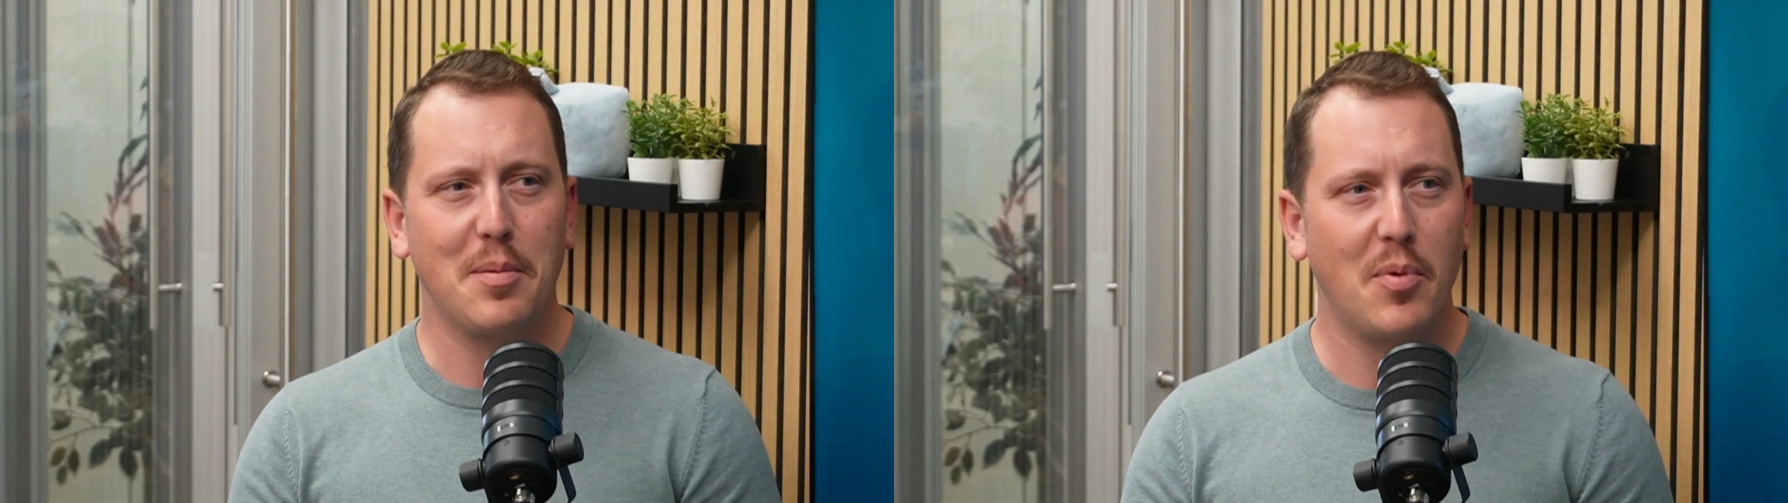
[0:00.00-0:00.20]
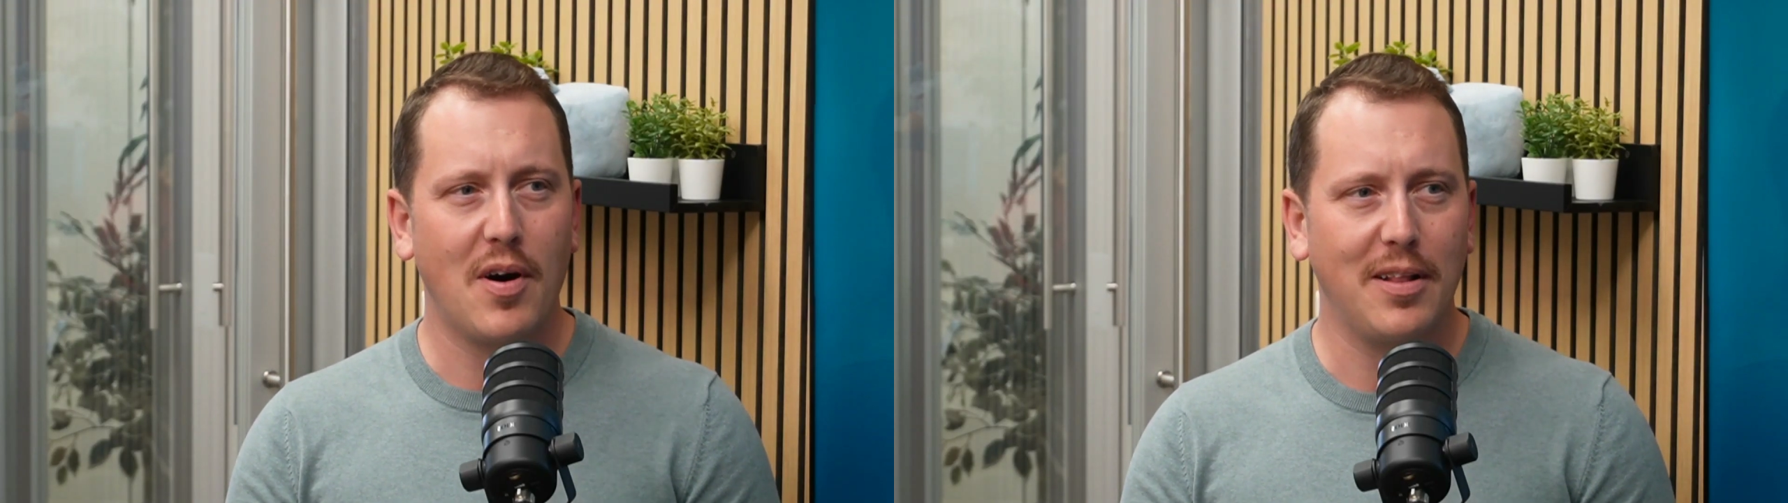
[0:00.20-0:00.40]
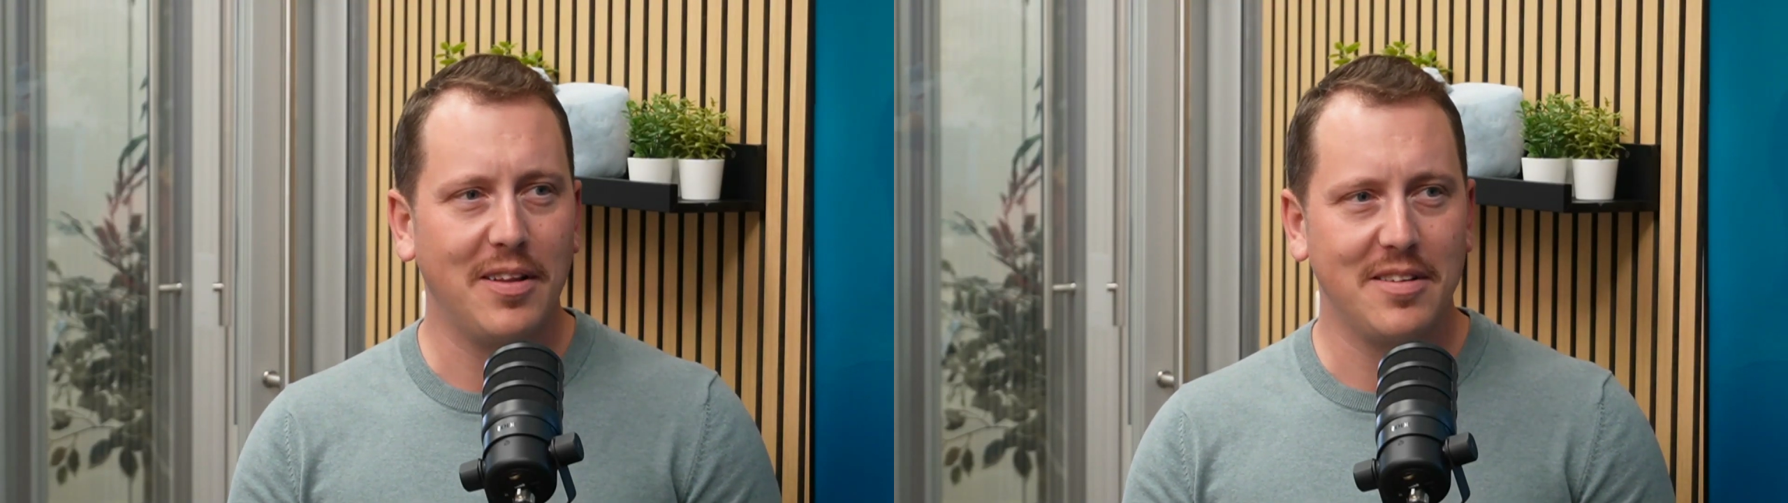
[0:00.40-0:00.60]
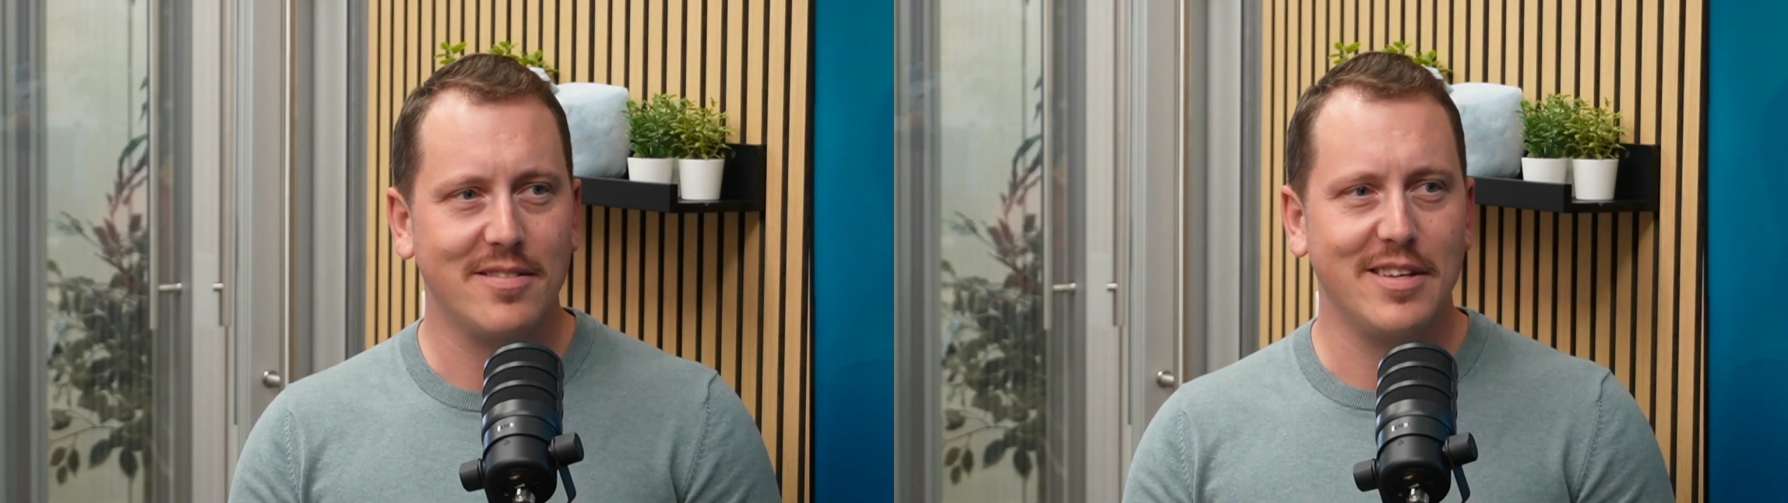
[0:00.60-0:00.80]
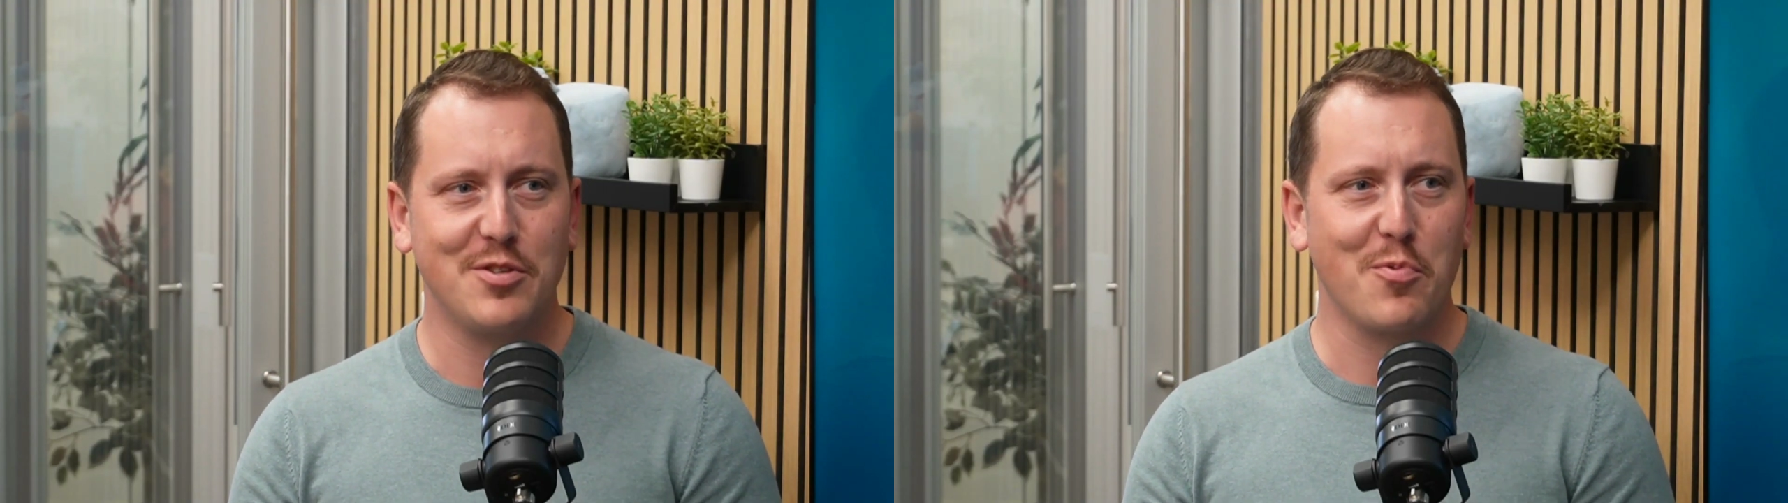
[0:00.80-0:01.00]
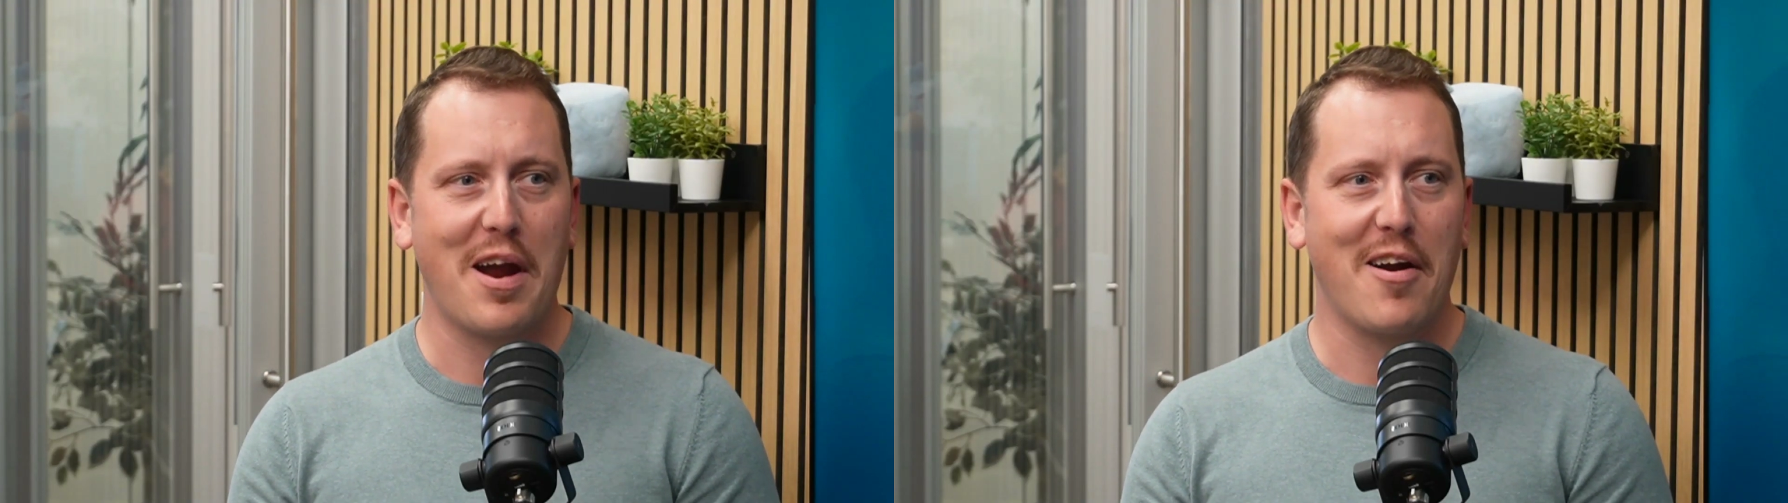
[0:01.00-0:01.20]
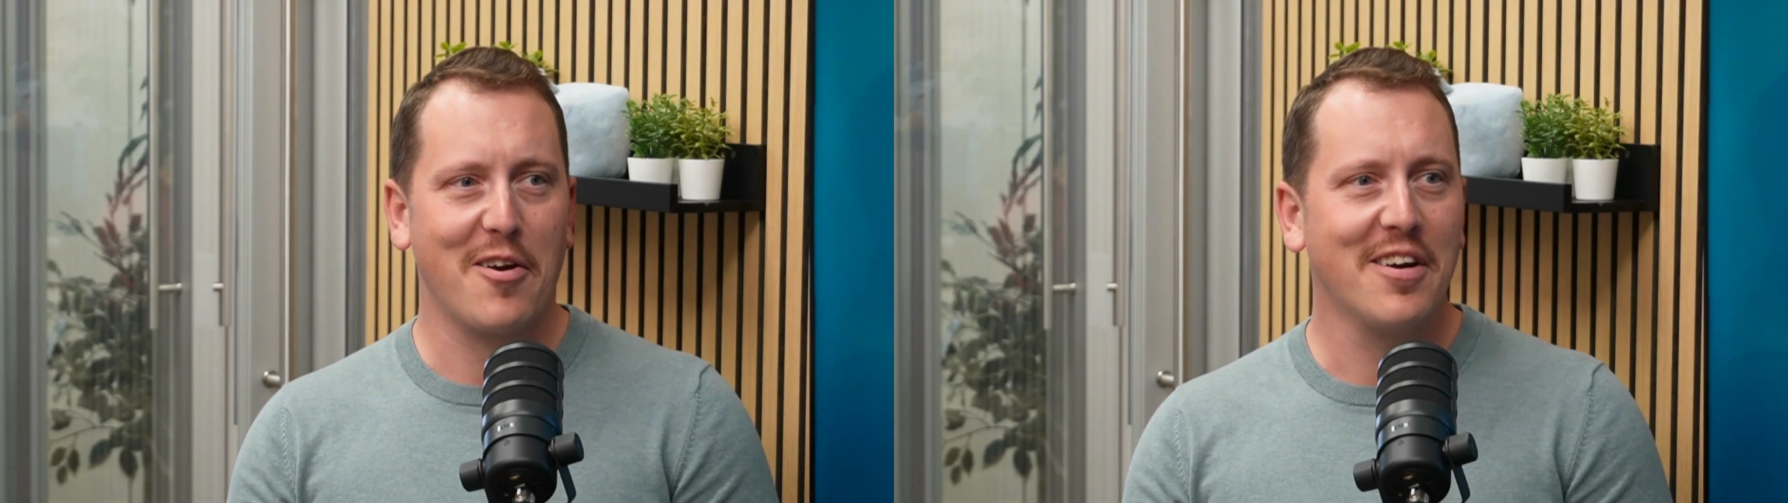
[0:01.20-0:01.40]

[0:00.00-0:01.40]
bottle. It's rare.